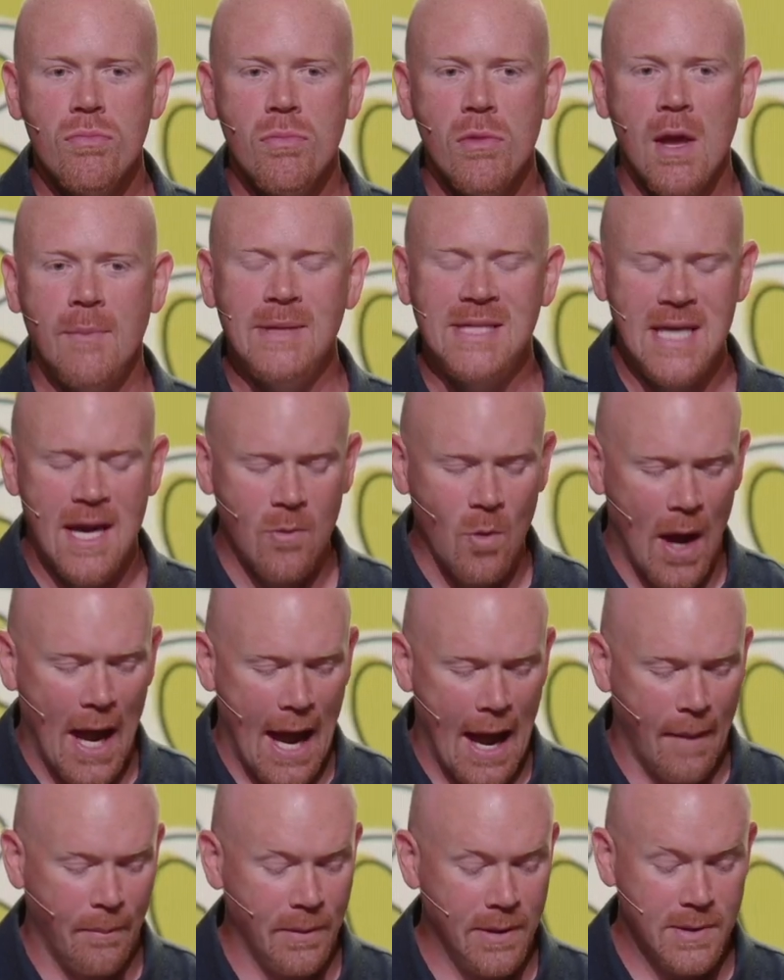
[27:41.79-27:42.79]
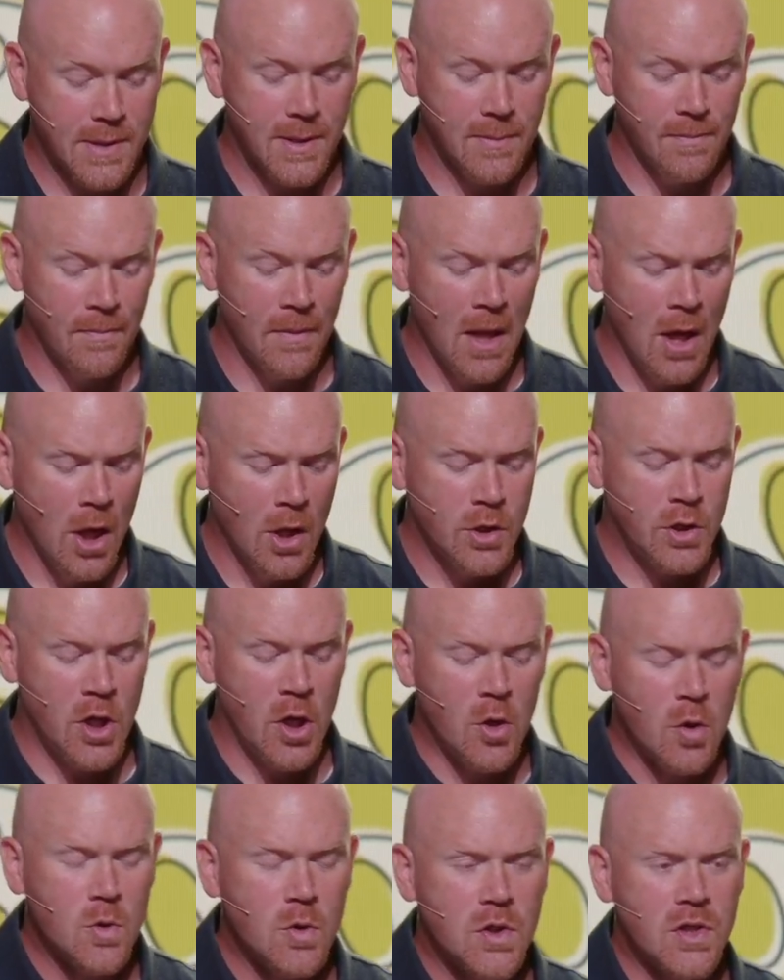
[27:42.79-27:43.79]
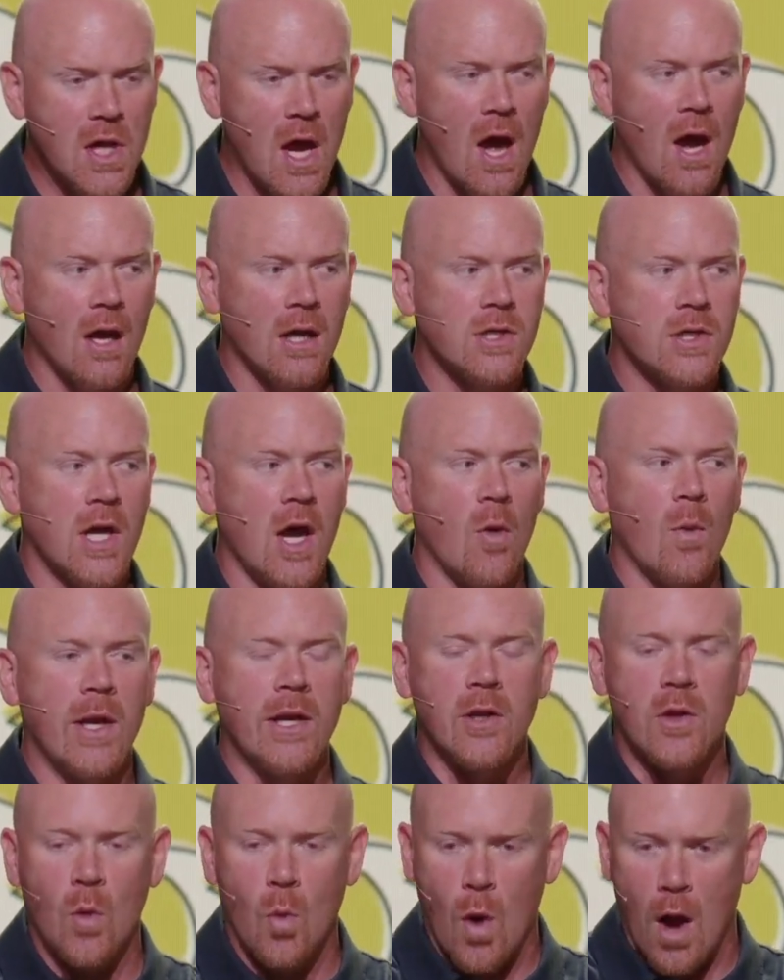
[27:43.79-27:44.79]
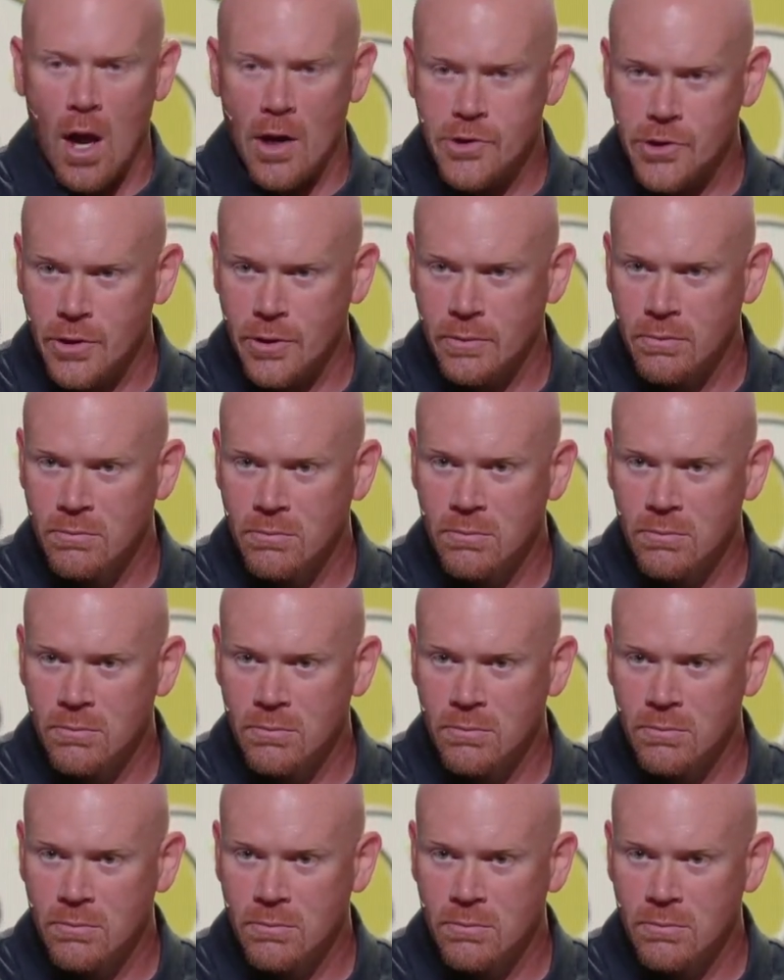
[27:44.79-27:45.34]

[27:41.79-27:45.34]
Let me tell you what happens two socks go into the washer